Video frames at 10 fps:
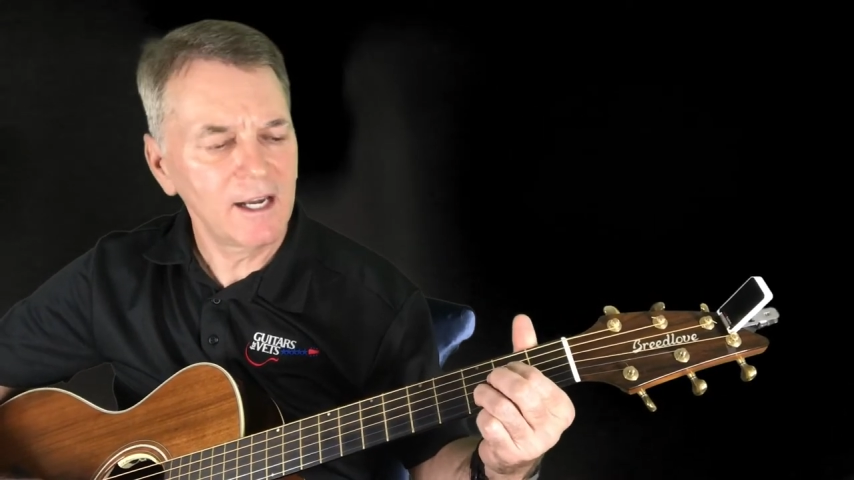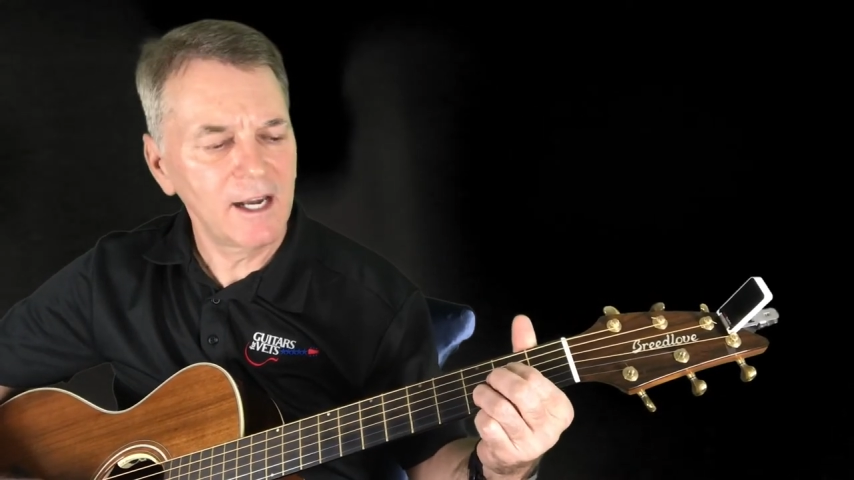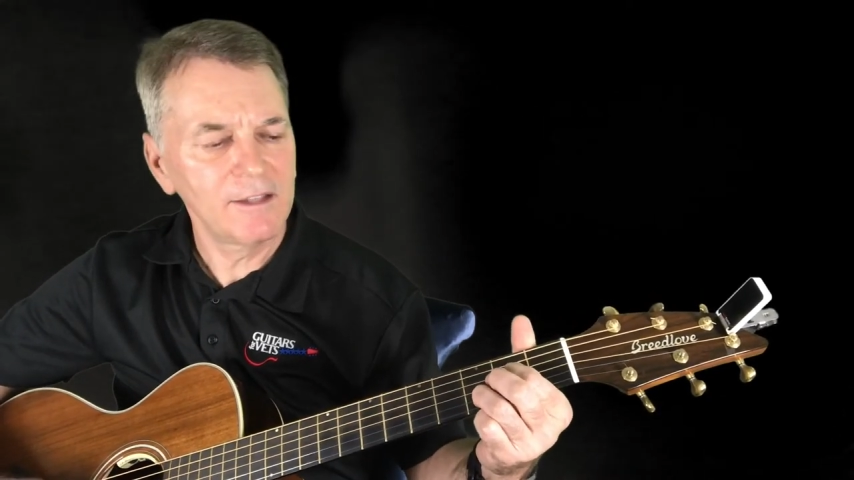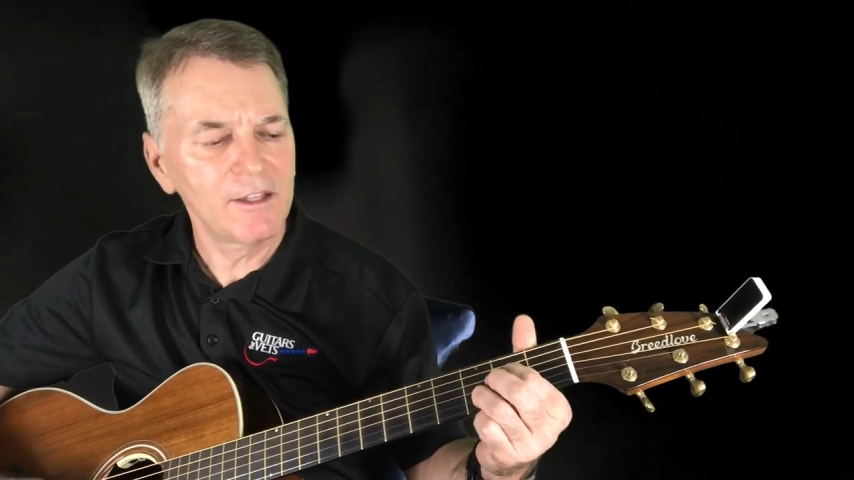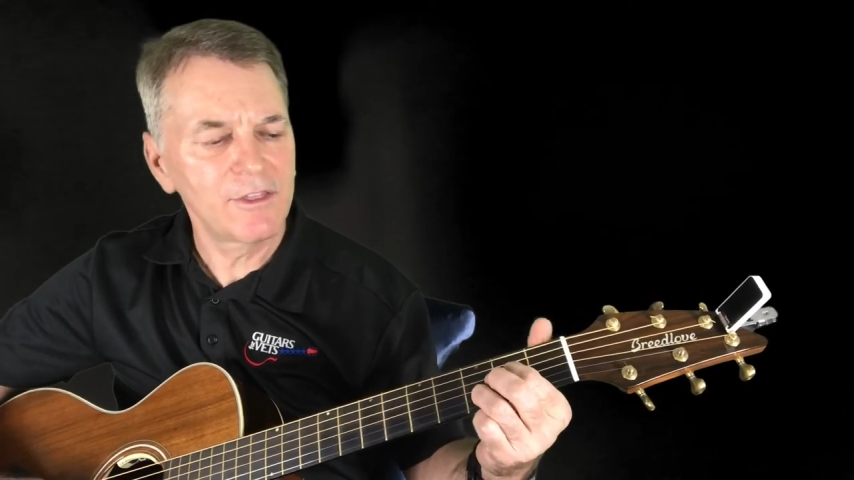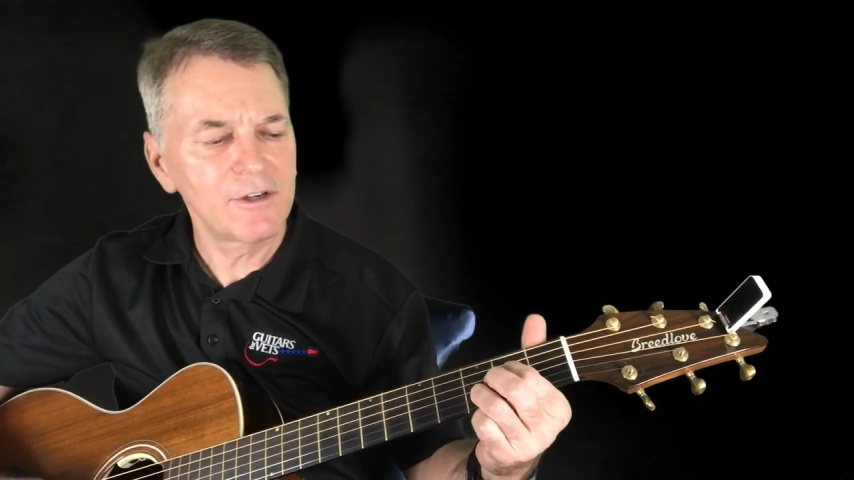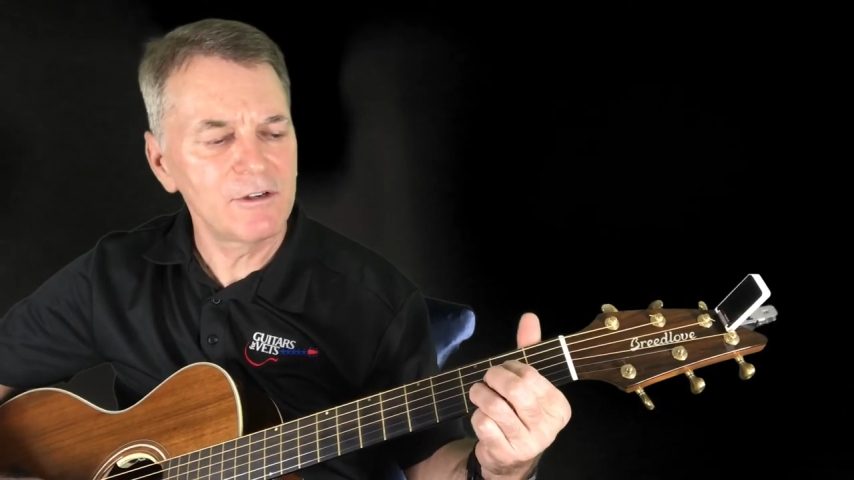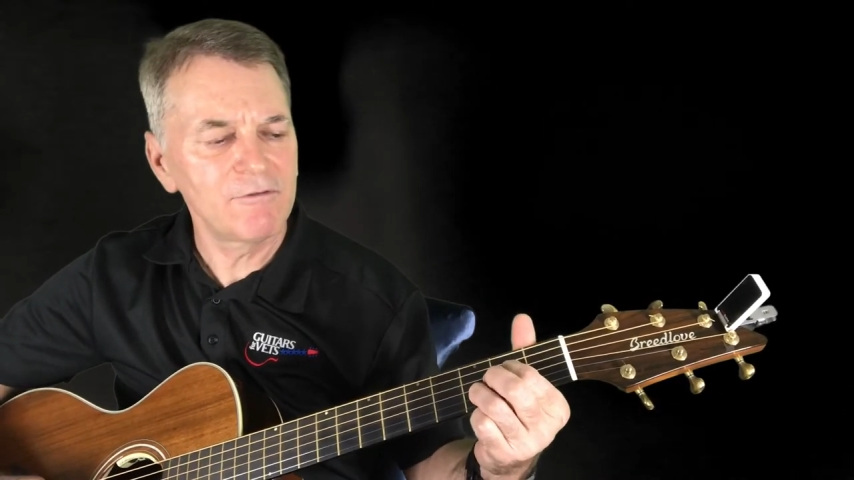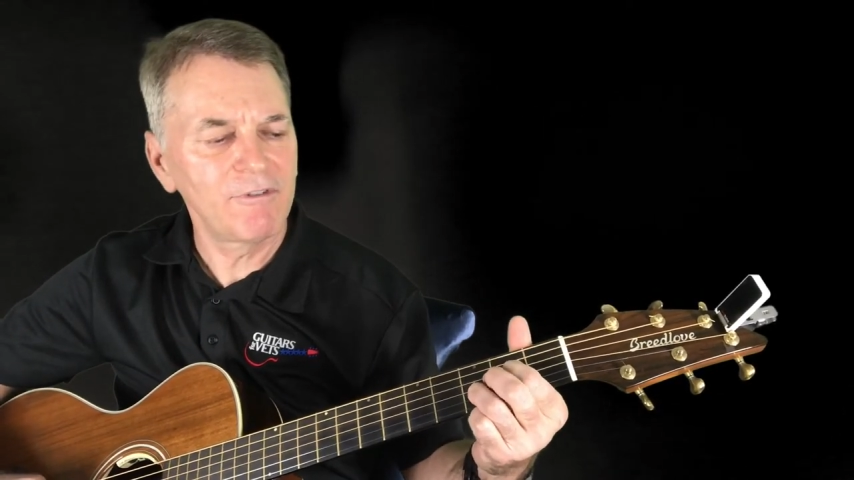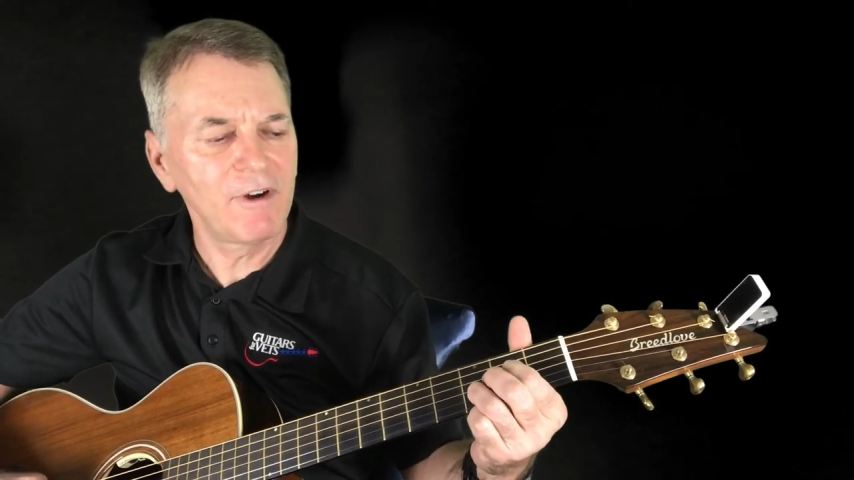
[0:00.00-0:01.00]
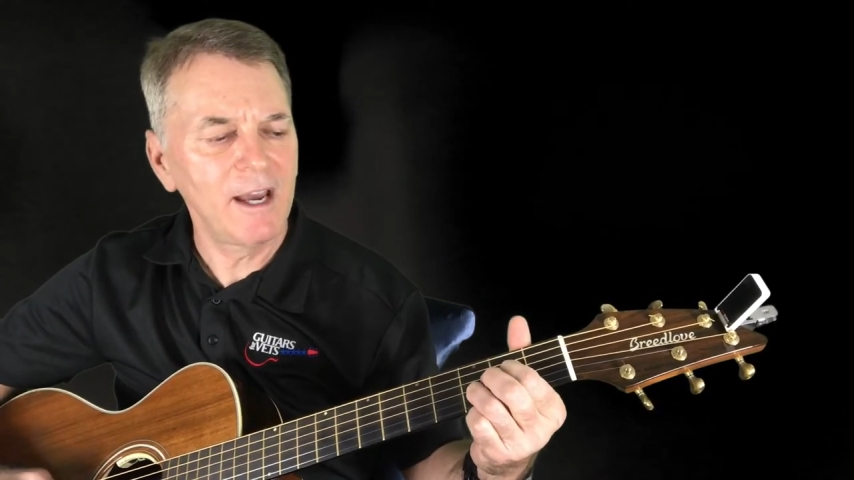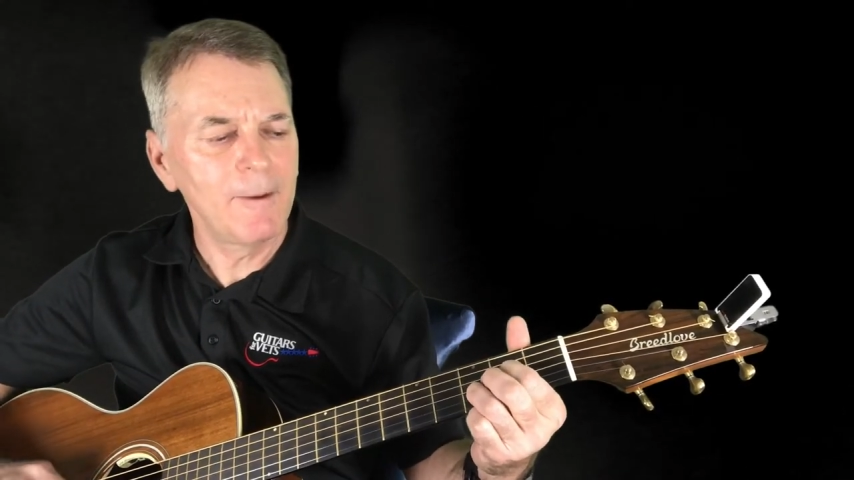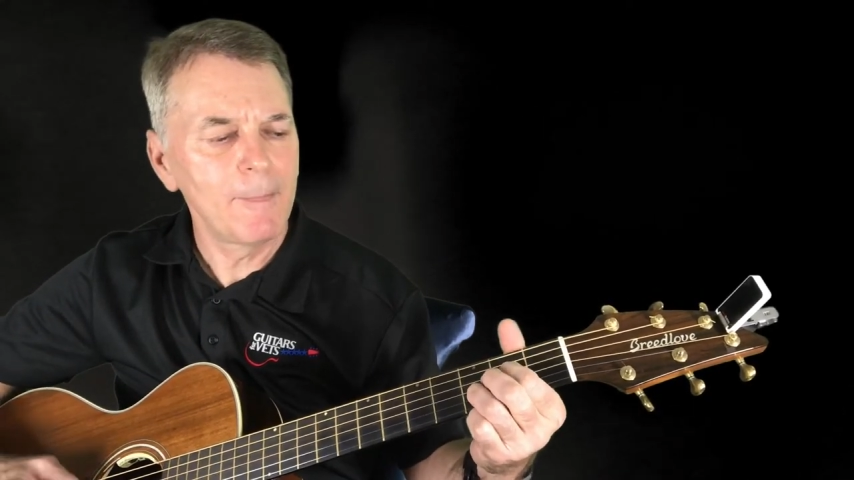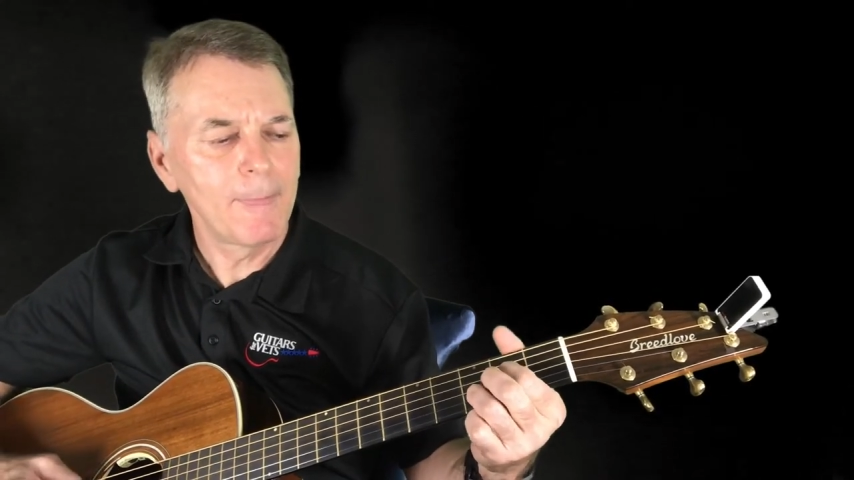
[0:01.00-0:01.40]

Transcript: on the third fret.